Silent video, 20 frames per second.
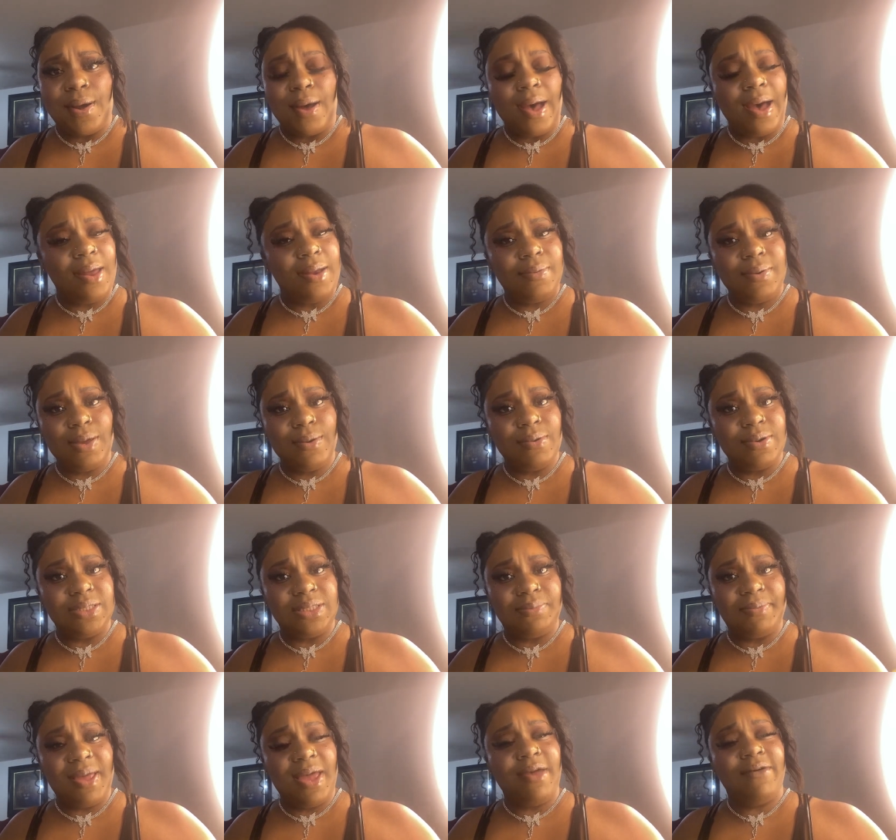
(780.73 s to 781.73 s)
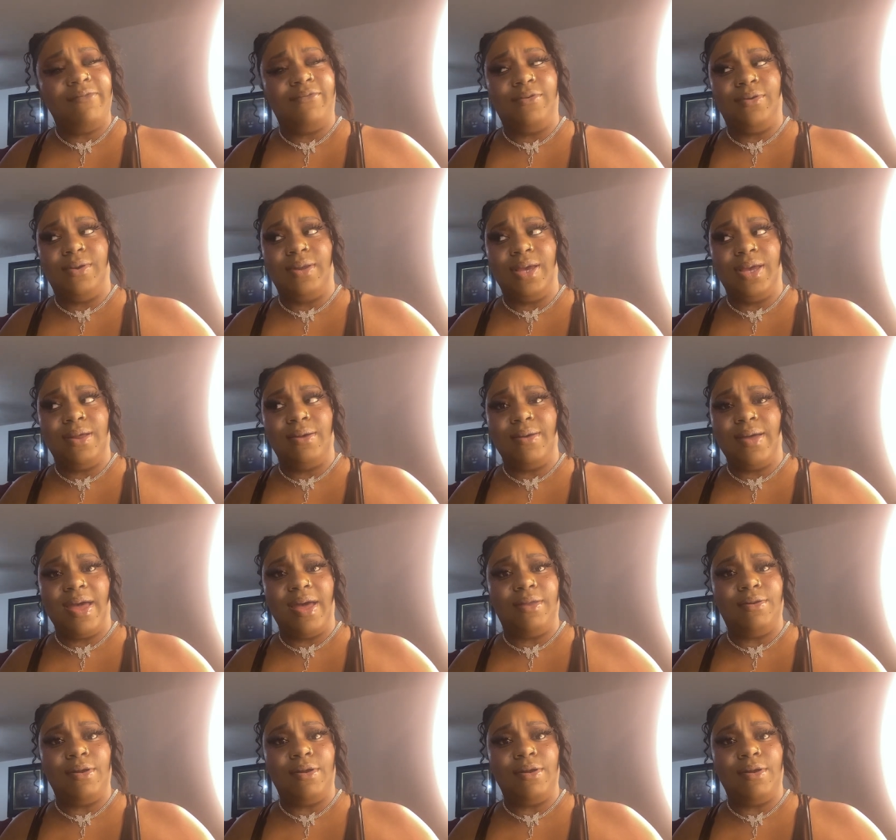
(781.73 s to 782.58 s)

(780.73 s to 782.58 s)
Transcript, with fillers: how to be respectful. They don't have